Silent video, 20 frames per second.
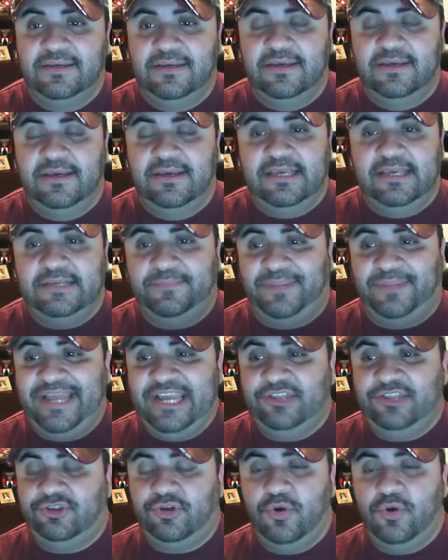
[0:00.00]
he's
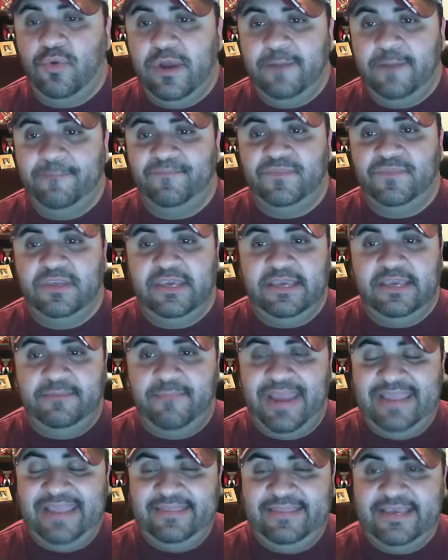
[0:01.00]
played through it. He
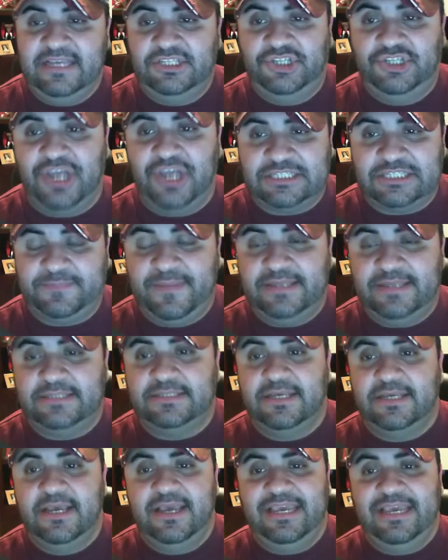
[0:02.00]
made the adjustments.